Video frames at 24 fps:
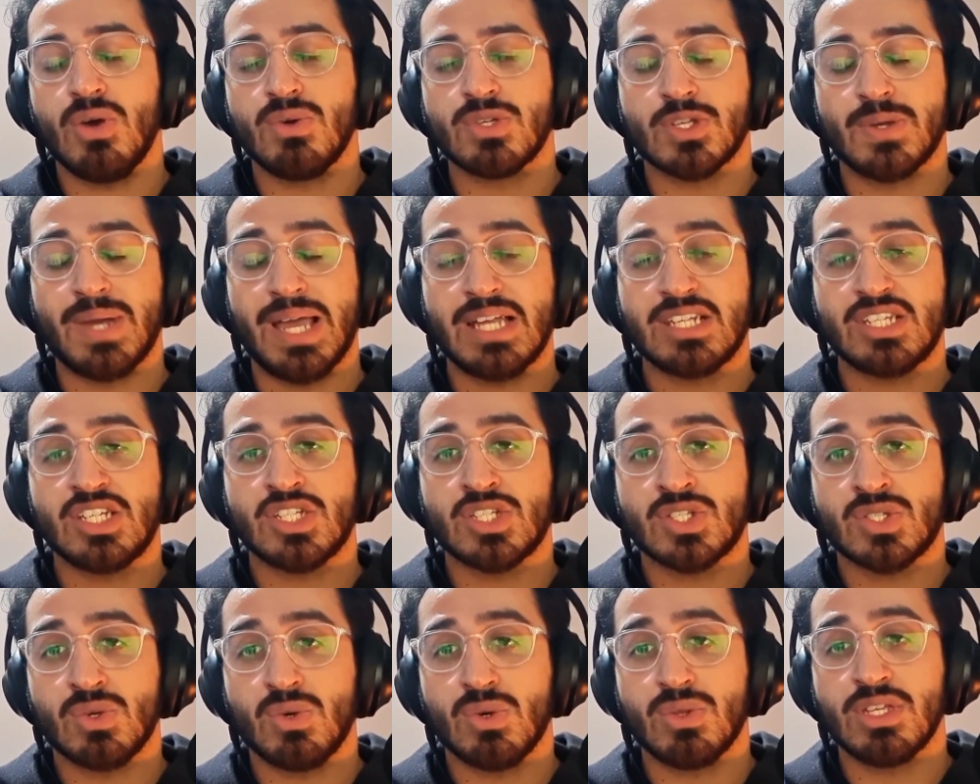So I actually
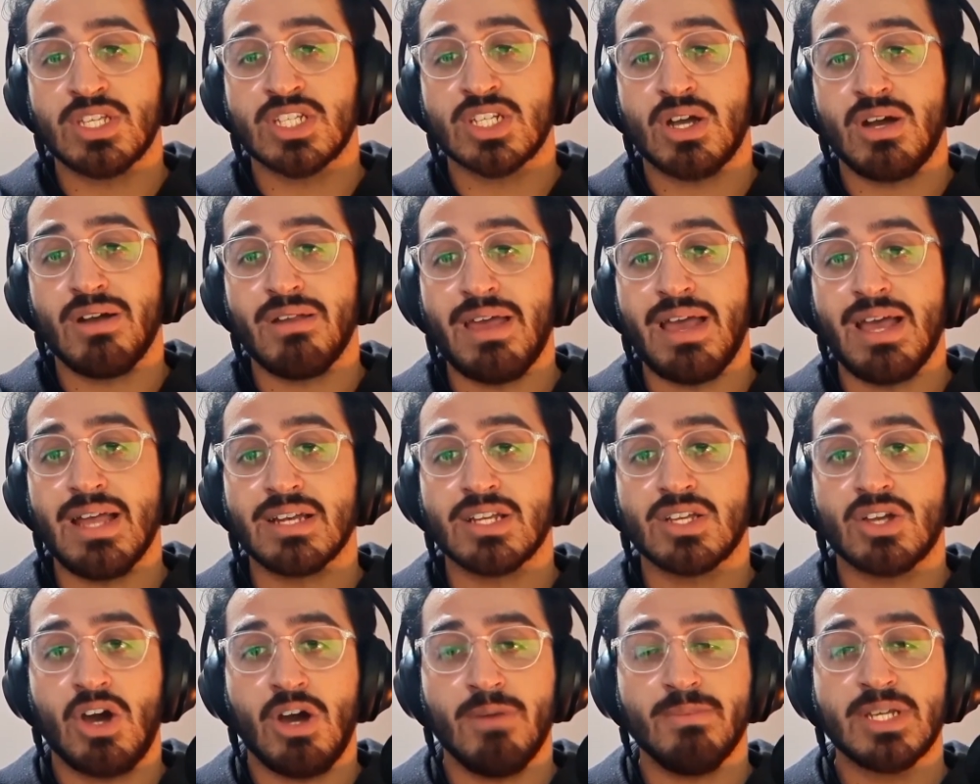saw this card at
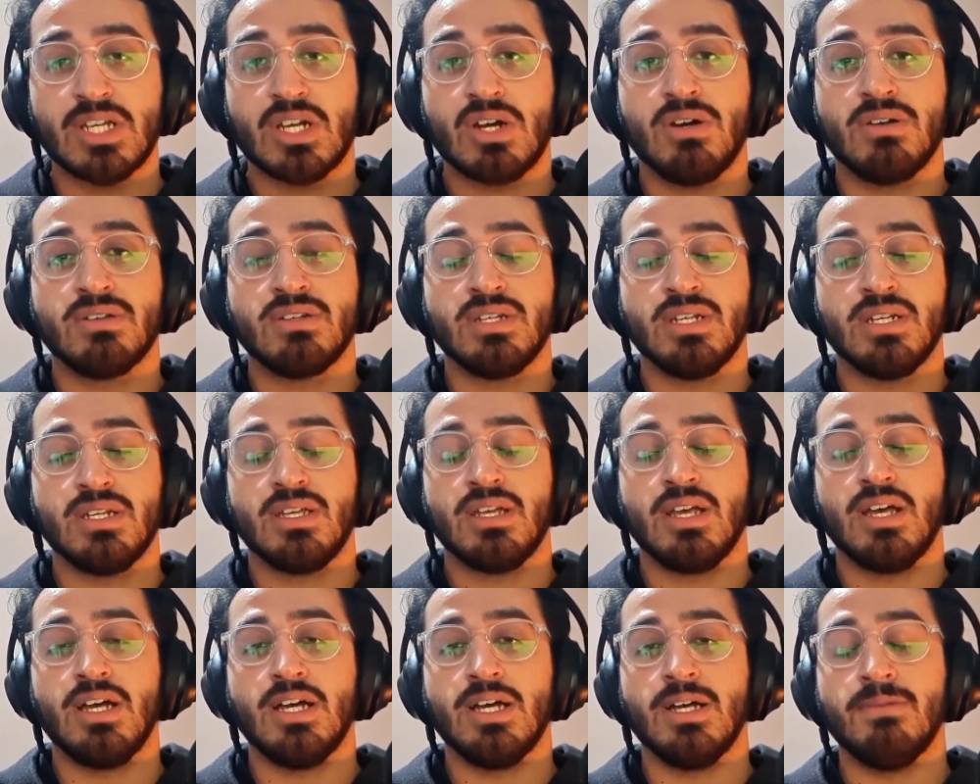Comic-Con
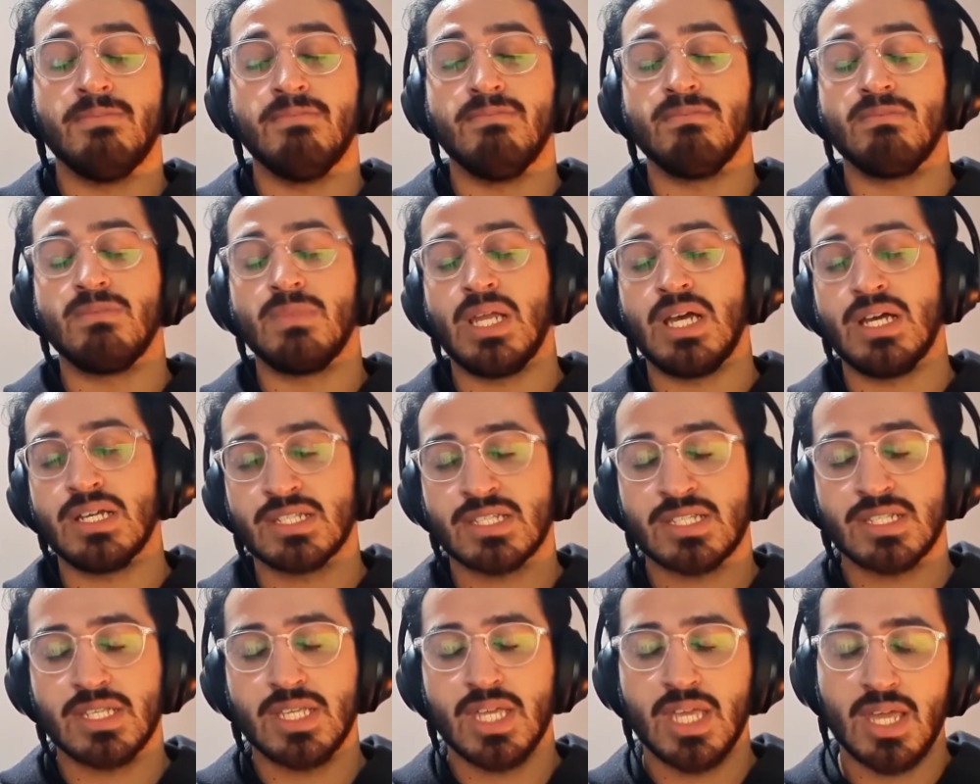
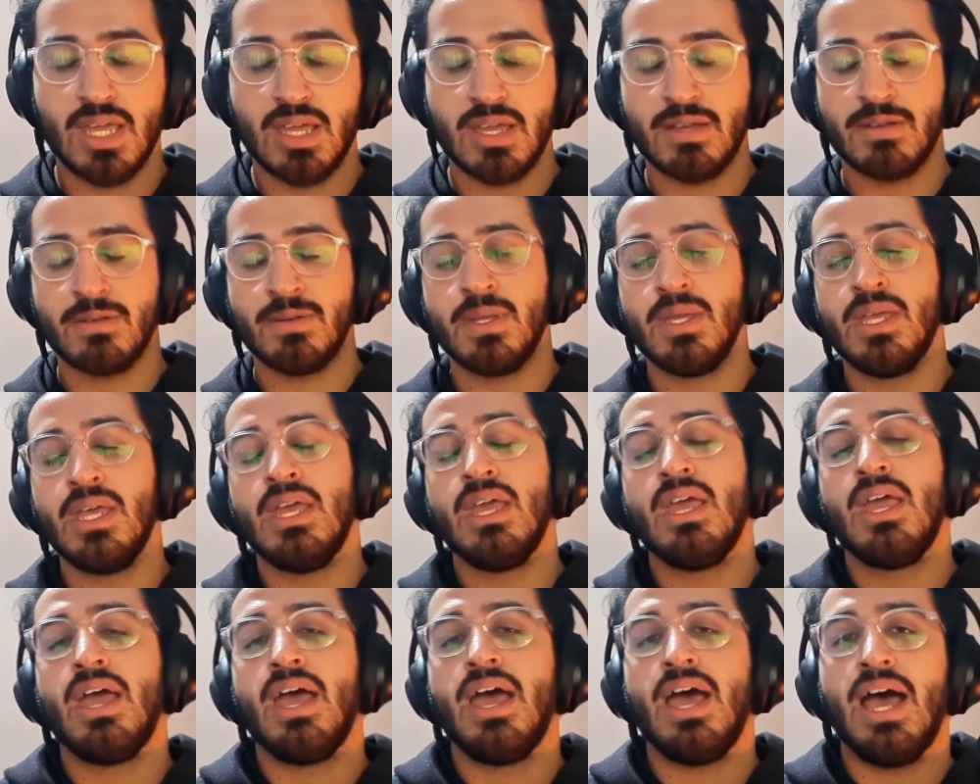last year,
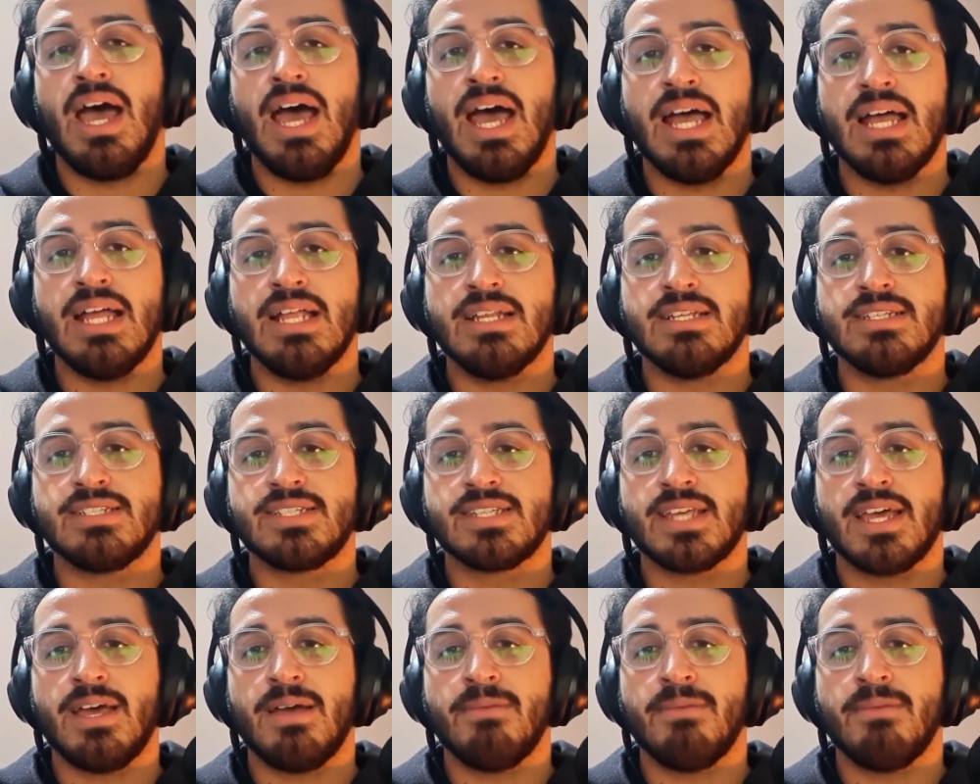and